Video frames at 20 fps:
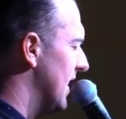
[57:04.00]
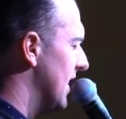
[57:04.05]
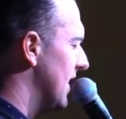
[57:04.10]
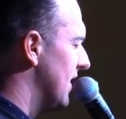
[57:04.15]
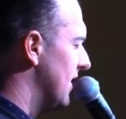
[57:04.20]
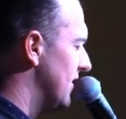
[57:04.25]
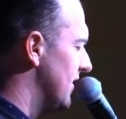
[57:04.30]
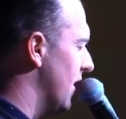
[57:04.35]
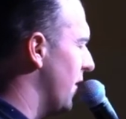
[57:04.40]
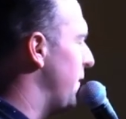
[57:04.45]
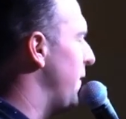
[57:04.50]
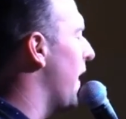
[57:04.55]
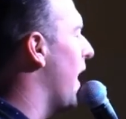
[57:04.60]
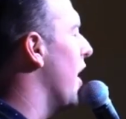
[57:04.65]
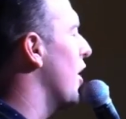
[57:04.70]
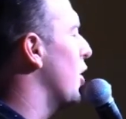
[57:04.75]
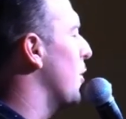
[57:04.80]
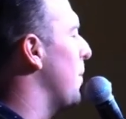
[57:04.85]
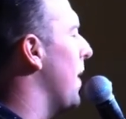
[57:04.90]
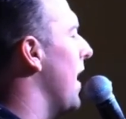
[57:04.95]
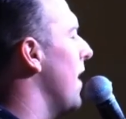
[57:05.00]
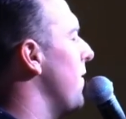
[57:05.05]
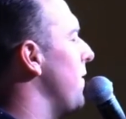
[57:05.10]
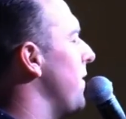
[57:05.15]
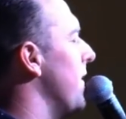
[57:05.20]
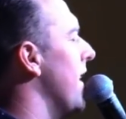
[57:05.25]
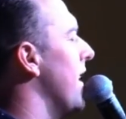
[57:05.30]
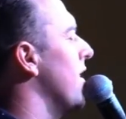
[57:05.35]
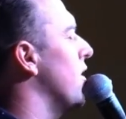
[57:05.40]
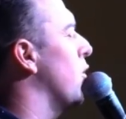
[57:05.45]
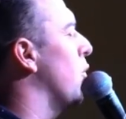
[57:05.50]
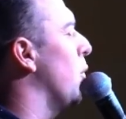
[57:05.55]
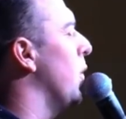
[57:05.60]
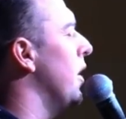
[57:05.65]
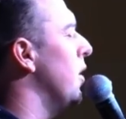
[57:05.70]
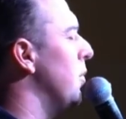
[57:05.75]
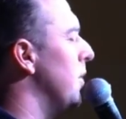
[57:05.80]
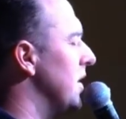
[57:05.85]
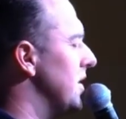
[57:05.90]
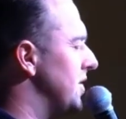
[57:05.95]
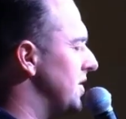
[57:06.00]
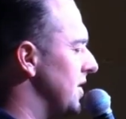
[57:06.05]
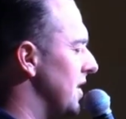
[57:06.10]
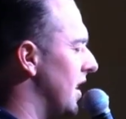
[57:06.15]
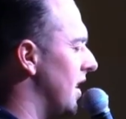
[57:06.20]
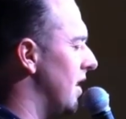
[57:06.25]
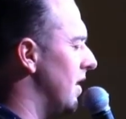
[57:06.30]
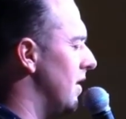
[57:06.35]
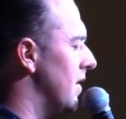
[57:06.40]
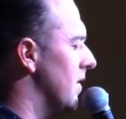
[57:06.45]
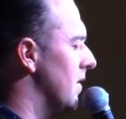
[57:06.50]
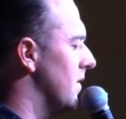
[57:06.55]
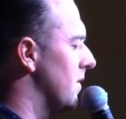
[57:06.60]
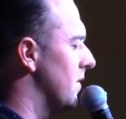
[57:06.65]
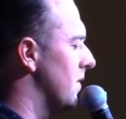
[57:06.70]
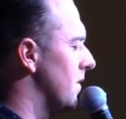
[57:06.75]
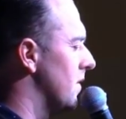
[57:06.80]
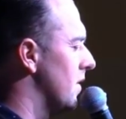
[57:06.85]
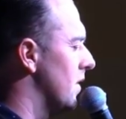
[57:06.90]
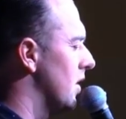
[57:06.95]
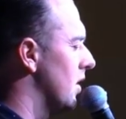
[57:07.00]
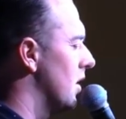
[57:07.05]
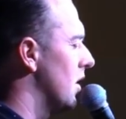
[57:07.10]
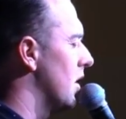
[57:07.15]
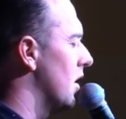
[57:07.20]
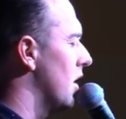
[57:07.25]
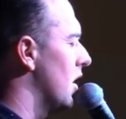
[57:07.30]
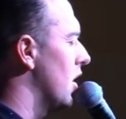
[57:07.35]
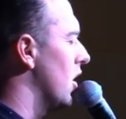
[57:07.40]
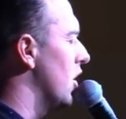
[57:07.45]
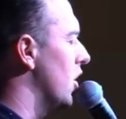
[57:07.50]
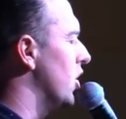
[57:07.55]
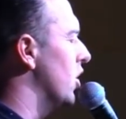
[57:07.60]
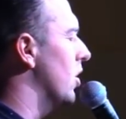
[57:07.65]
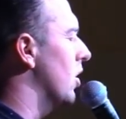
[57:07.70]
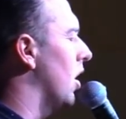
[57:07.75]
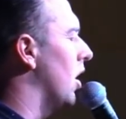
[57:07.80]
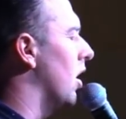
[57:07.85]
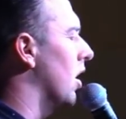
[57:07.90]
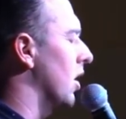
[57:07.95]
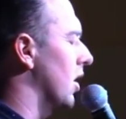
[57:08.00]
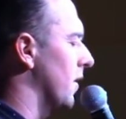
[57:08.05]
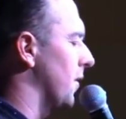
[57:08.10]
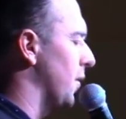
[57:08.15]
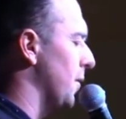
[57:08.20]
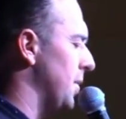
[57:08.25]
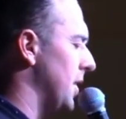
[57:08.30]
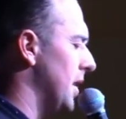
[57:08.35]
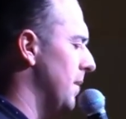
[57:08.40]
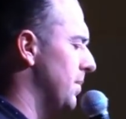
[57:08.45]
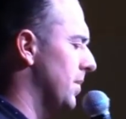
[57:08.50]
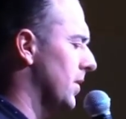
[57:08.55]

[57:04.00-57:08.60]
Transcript: Now, Father, by faith, we receive your heart for people,